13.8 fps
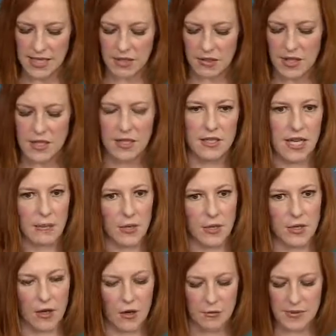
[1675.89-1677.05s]
including the Neighborhood
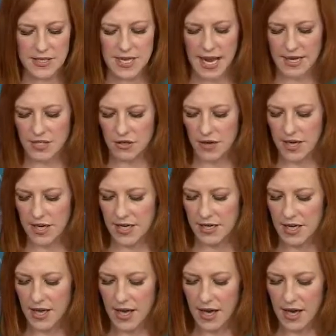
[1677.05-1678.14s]
Homes Tax Credit,